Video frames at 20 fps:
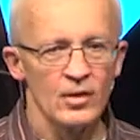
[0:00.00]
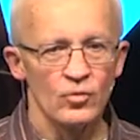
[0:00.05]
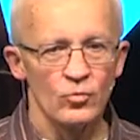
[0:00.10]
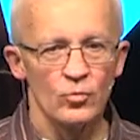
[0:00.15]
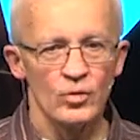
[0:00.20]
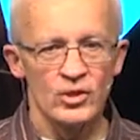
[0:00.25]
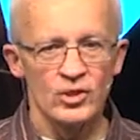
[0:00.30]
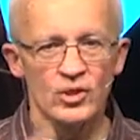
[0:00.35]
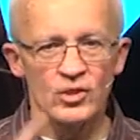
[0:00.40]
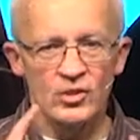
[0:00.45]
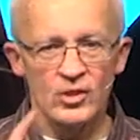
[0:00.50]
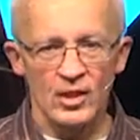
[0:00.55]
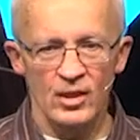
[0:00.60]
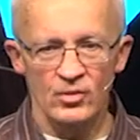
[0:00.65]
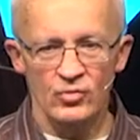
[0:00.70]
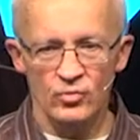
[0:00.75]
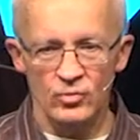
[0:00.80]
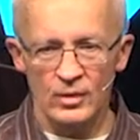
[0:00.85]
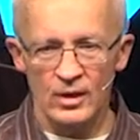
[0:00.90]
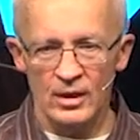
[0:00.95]
the richest
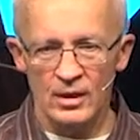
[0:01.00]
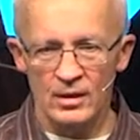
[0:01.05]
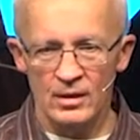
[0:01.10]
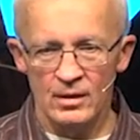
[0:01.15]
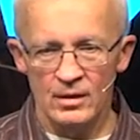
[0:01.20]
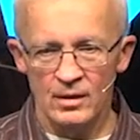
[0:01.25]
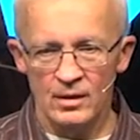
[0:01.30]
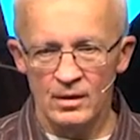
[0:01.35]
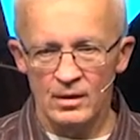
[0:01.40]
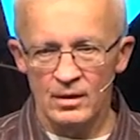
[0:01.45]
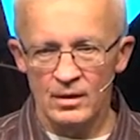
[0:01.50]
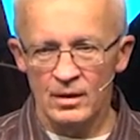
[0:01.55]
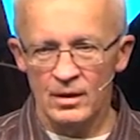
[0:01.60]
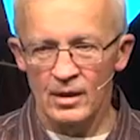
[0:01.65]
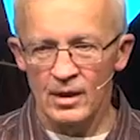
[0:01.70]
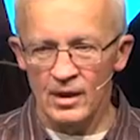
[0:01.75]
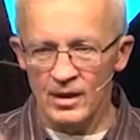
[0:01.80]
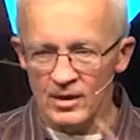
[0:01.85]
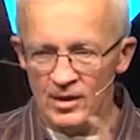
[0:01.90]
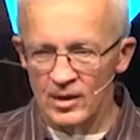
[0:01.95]
country
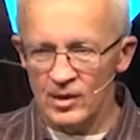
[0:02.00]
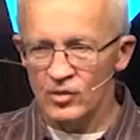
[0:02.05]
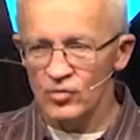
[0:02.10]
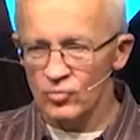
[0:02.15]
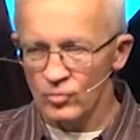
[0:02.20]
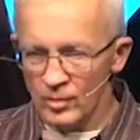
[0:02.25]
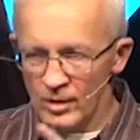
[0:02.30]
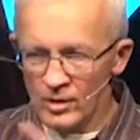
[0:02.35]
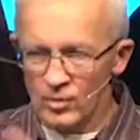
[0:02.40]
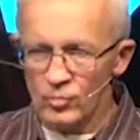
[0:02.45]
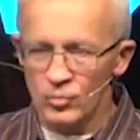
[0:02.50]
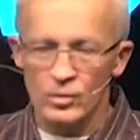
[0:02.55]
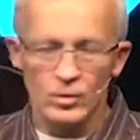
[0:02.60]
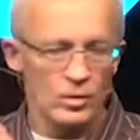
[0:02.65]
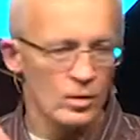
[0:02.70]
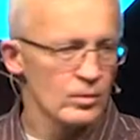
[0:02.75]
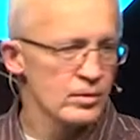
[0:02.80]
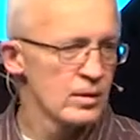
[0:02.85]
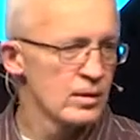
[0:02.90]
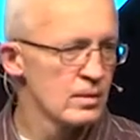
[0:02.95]
in the history of the
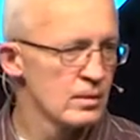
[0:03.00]
world.